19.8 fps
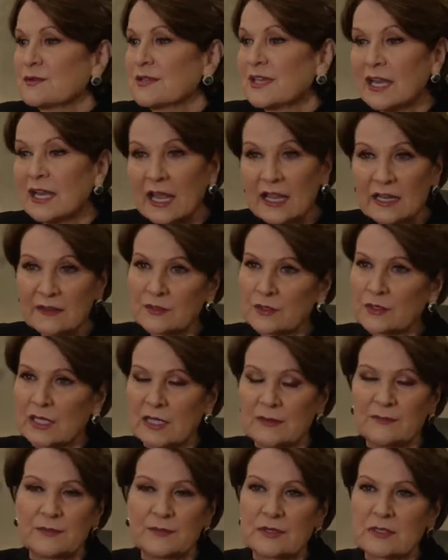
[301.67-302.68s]
get out of your
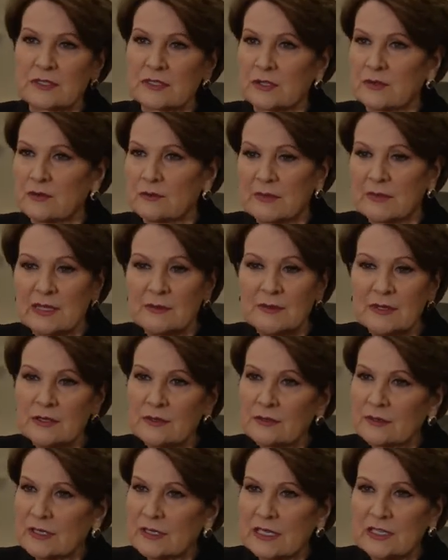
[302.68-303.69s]
comfort zone. Maybe
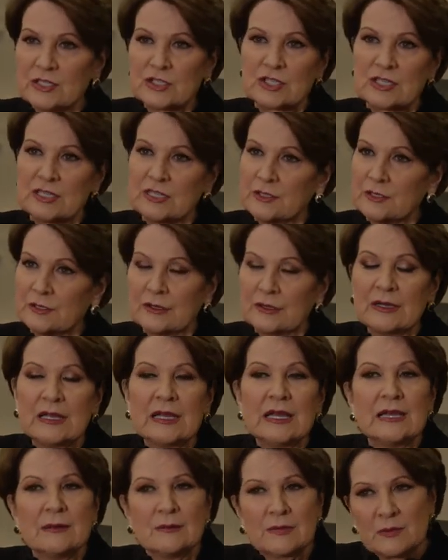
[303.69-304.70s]
you're an engineer,
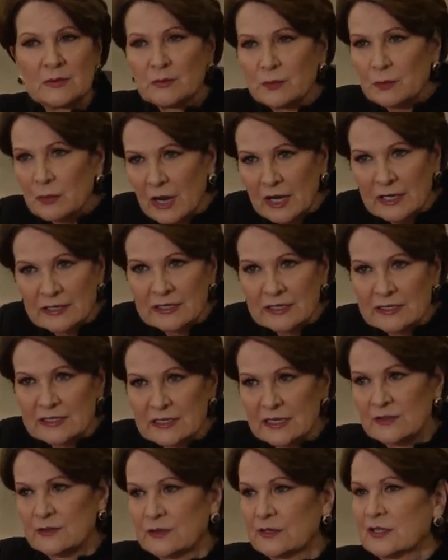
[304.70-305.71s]
but broaden
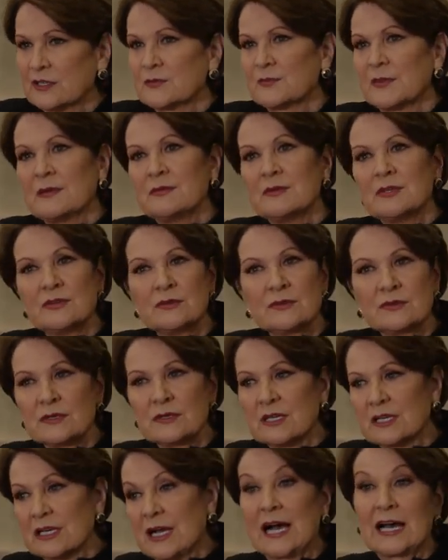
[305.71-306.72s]
into other areas. Maybe you're
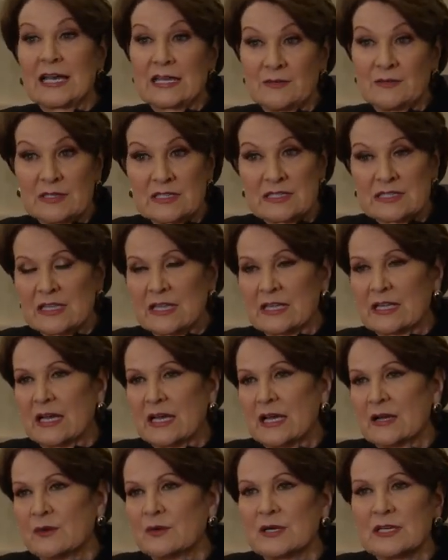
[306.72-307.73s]
an economist like
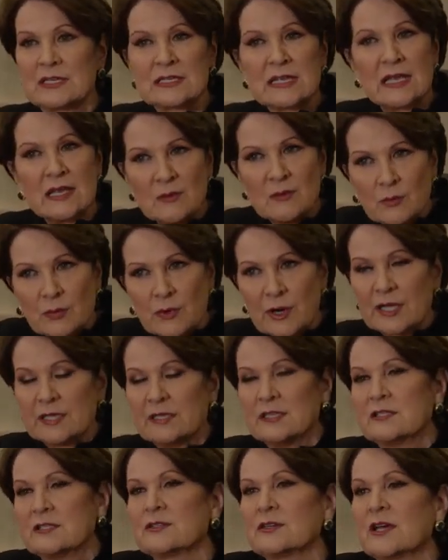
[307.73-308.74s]
I was,
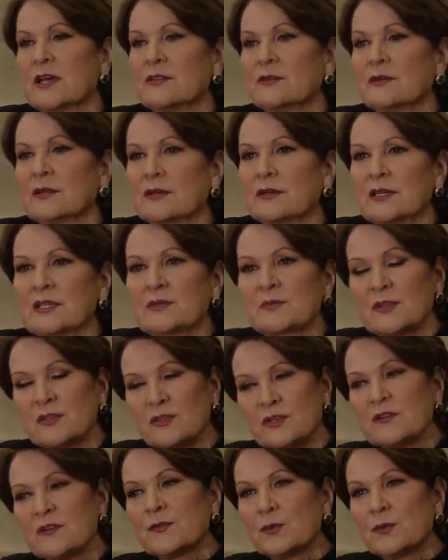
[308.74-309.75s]
broaden into other areas. But
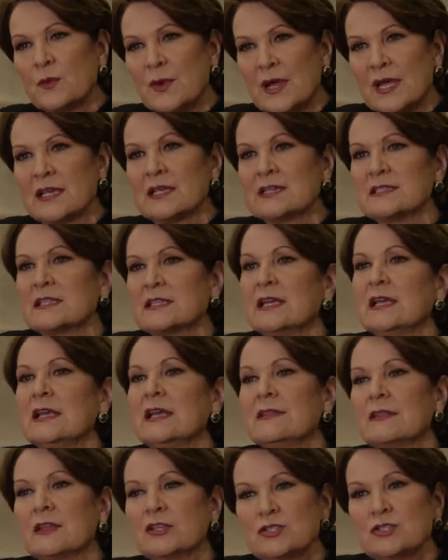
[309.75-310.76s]
look for ways
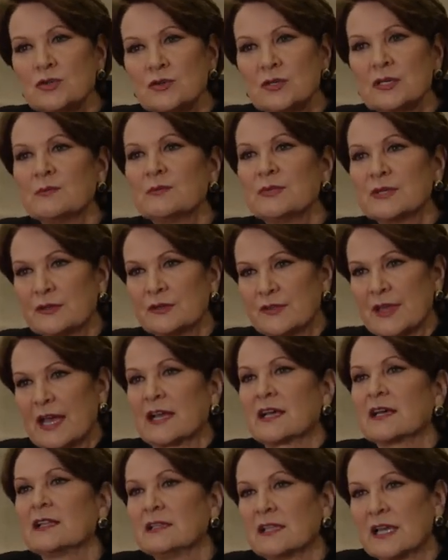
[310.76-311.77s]
that you can build
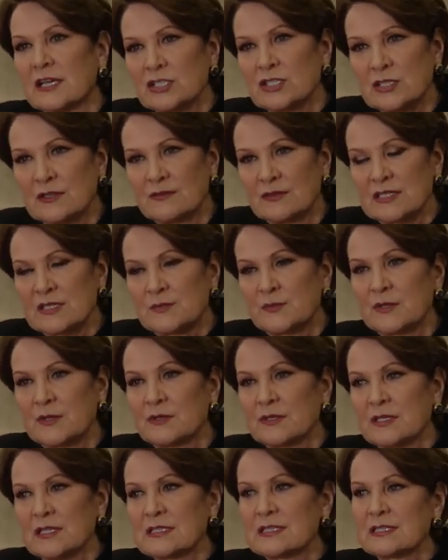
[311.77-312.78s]
that collection of
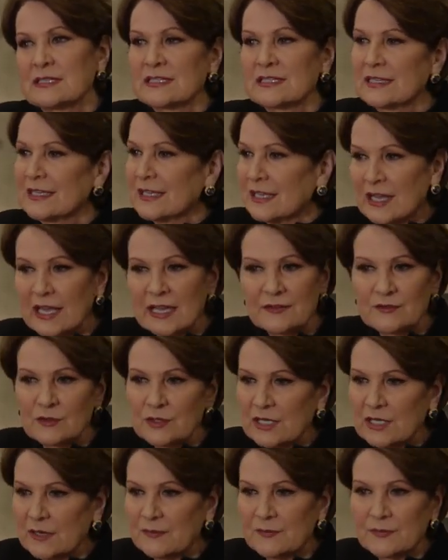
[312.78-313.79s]
experiences and get out of
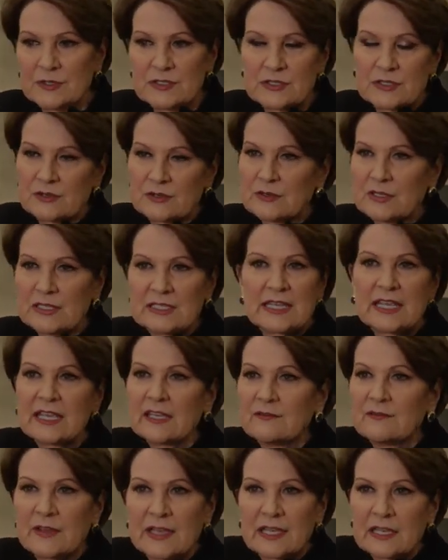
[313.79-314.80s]
your comfort zone and take
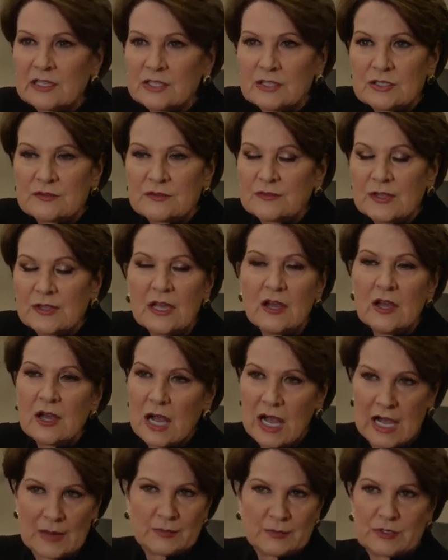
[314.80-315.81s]
advantage of
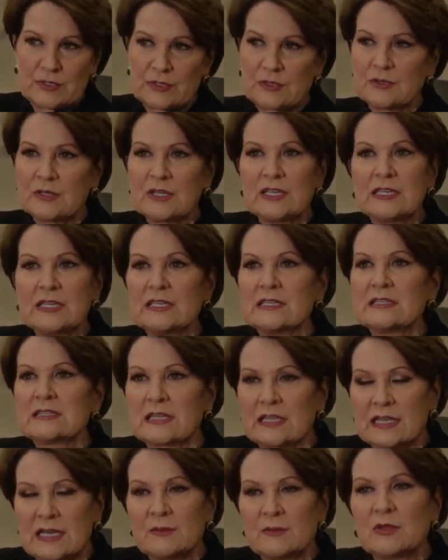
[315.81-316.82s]
opportunities
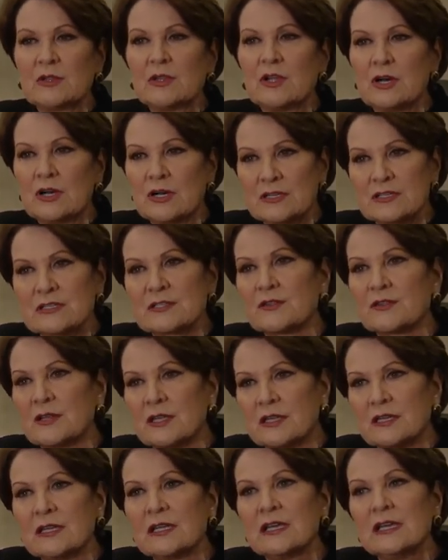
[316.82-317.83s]
that come along so
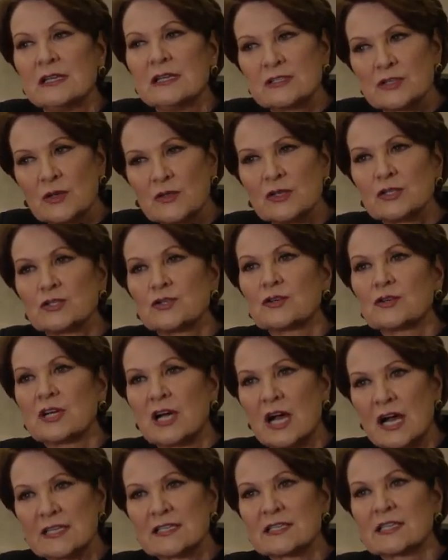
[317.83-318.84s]
that you're
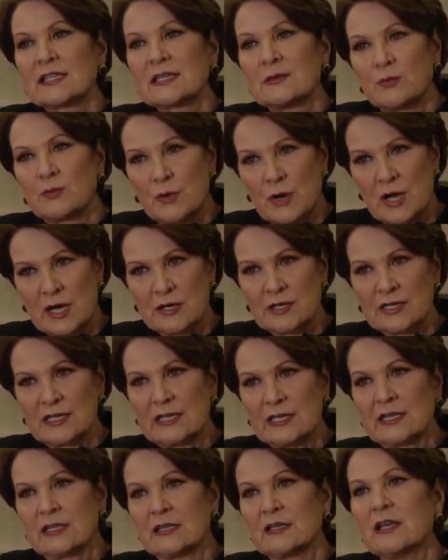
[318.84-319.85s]
constantly
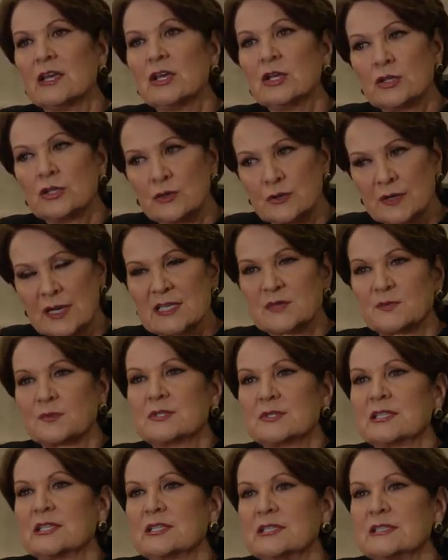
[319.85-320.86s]
broadening your
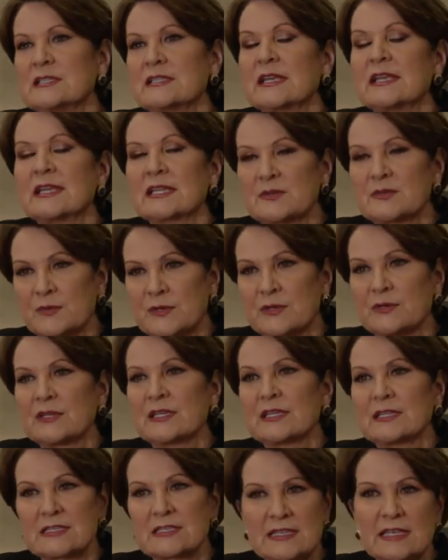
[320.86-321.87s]
expertise and
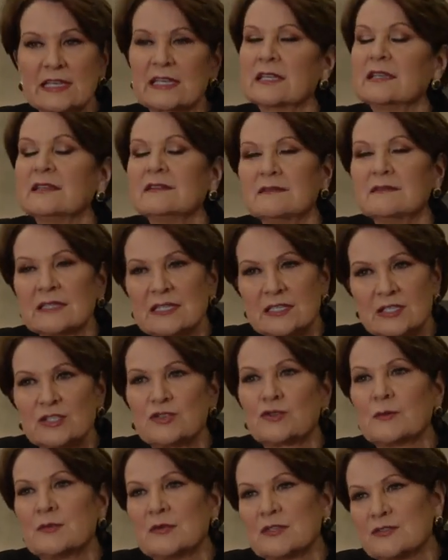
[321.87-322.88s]
experience that can
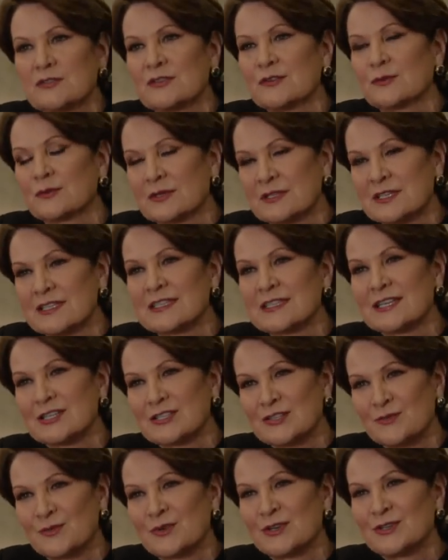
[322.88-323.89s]
contribute to the
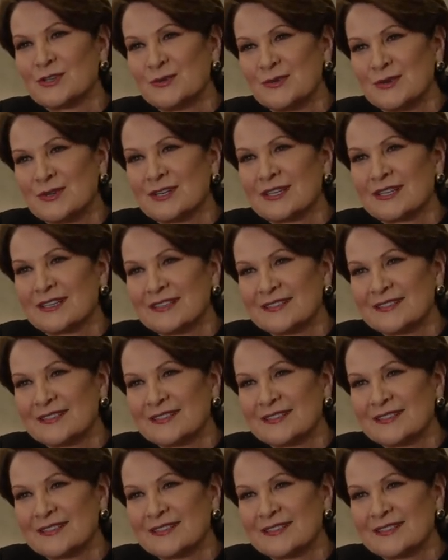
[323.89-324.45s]
organization where you work.